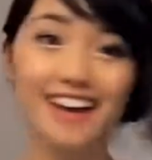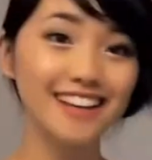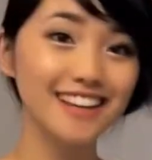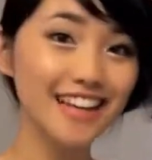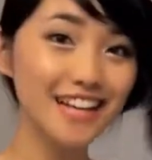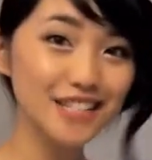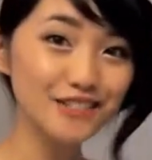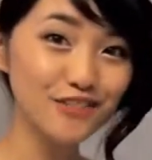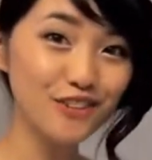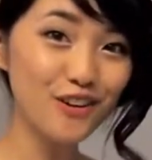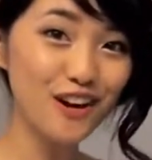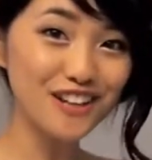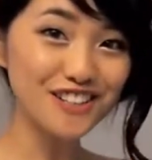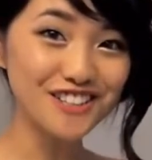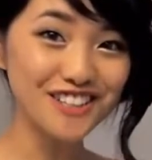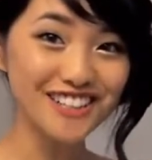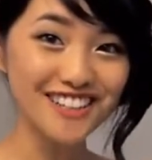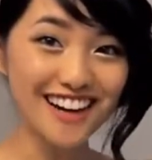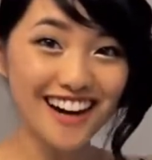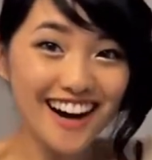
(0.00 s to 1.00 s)
thanks for
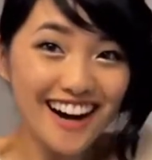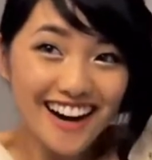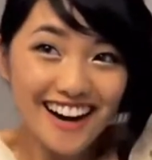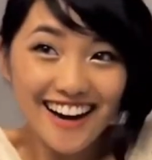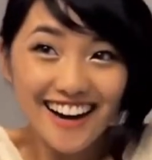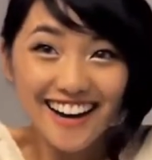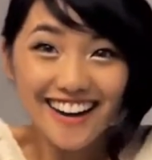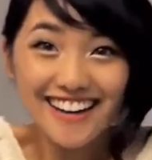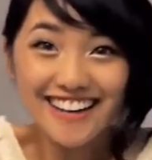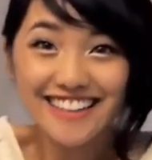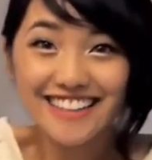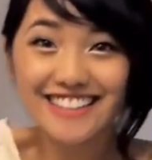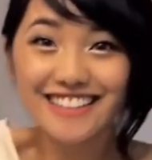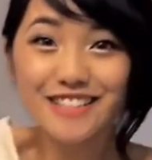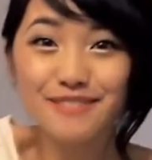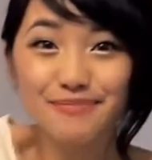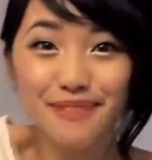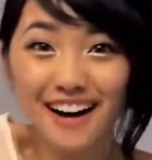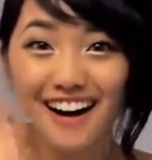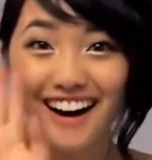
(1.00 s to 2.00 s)
watching,
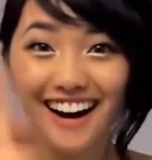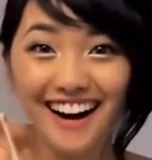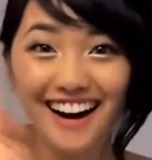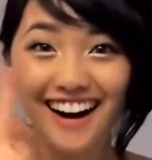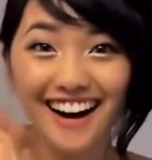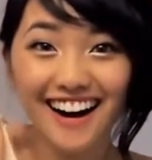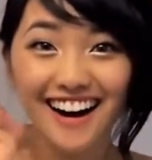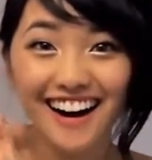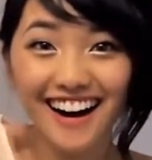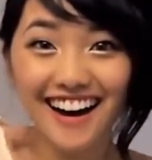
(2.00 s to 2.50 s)
guys. Bye.